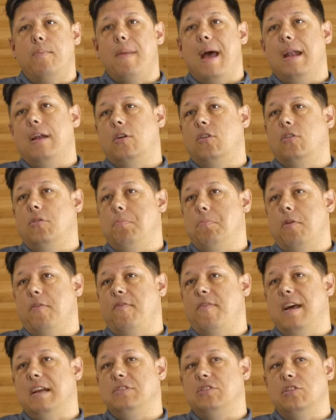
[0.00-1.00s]
medical
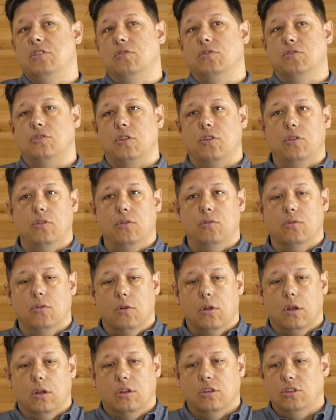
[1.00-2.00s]
professionals who
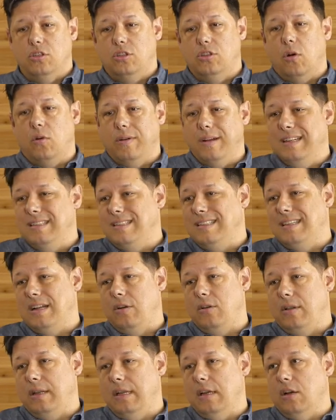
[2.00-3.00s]
don't
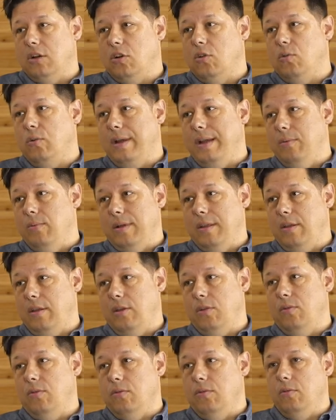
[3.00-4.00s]
necessarily agree with
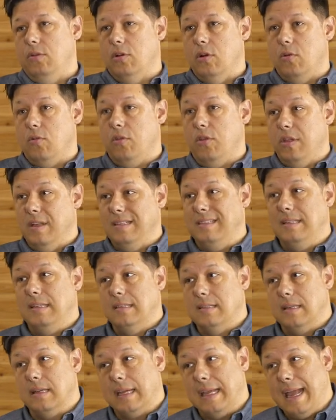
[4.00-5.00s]
you go, this
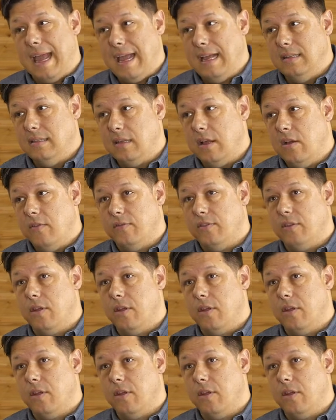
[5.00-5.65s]
is a case of